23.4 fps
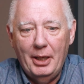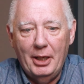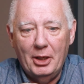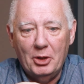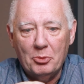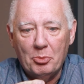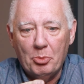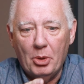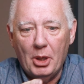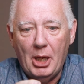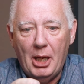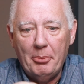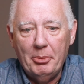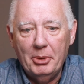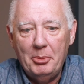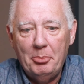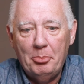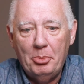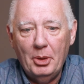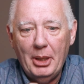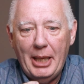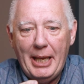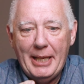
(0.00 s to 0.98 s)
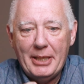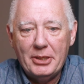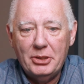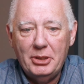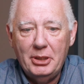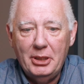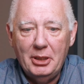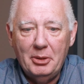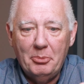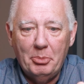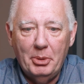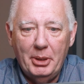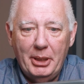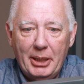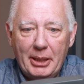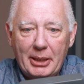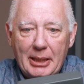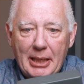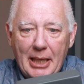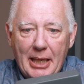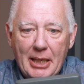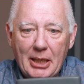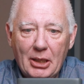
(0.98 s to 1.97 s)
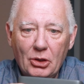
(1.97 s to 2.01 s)
It's probably plastic, but
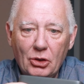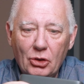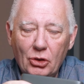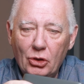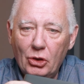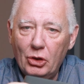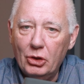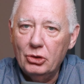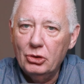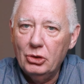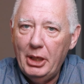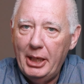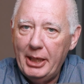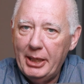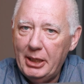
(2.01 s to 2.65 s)
it kind of looks